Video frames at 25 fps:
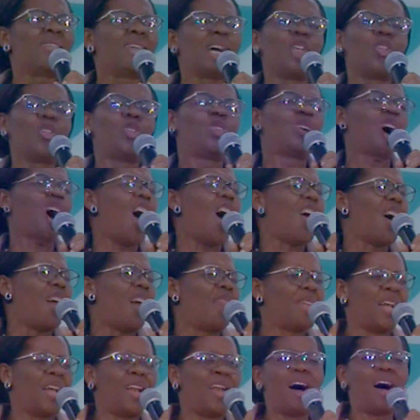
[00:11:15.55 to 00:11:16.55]
The joy
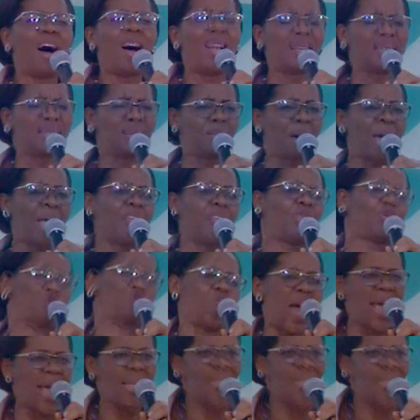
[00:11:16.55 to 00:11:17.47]
of the Lord is my strength.